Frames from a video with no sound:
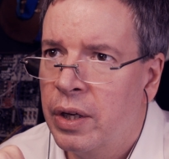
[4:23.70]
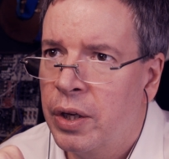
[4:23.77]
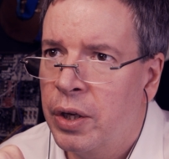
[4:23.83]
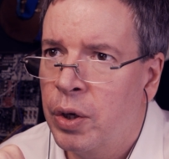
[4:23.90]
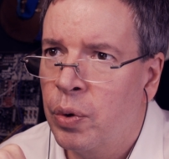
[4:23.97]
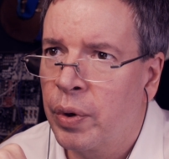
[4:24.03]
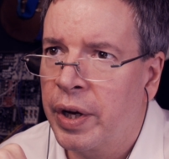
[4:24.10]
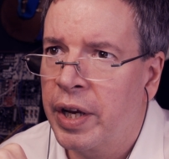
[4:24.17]

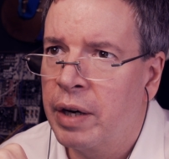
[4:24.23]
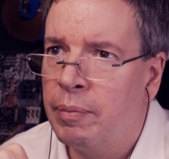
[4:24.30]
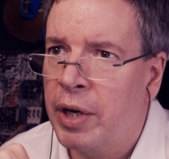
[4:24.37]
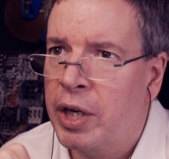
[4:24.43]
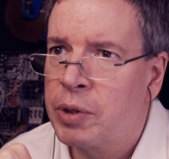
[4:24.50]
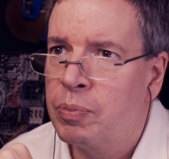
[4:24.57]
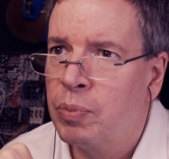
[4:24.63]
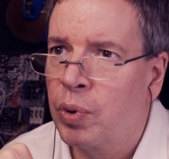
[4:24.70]
you'll get a
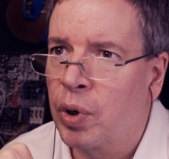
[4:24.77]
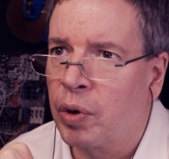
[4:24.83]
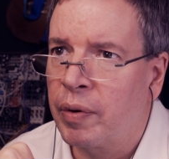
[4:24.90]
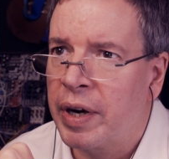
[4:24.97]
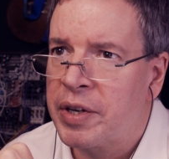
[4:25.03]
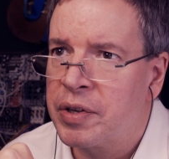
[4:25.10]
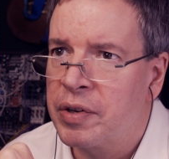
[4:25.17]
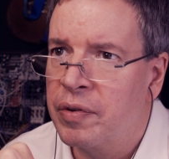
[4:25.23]
much more
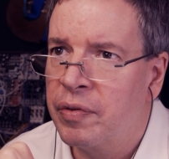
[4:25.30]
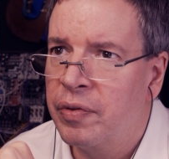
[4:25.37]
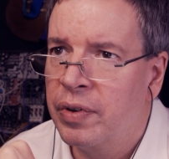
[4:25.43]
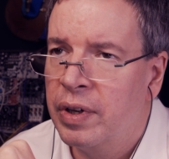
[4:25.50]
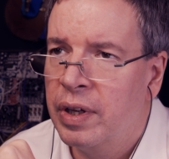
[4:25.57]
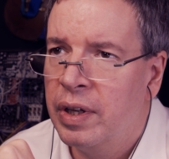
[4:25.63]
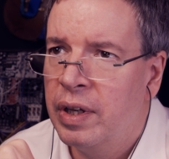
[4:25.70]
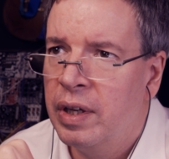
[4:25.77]
aggressive
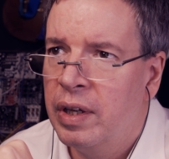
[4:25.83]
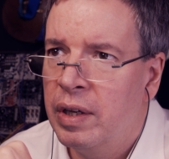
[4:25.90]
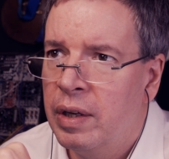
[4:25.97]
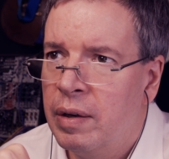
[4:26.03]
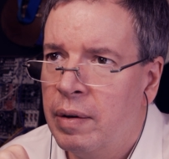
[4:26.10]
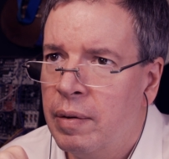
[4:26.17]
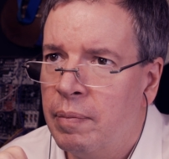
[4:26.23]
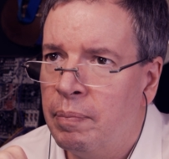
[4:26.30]

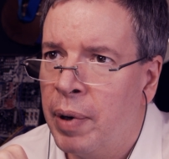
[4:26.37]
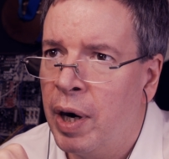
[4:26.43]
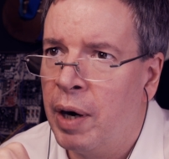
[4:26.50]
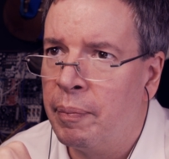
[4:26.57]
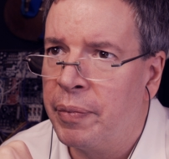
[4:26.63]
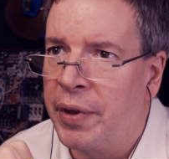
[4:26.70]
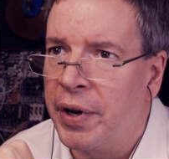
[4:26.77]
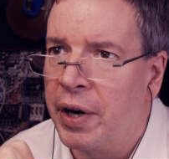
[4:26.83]

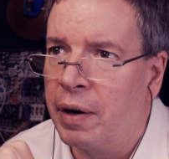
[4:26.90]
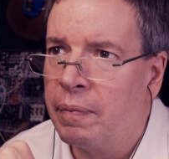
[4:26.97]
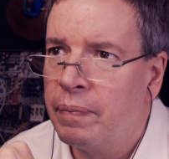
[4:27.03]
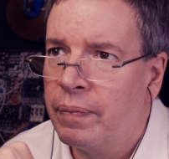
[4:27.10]
bump there.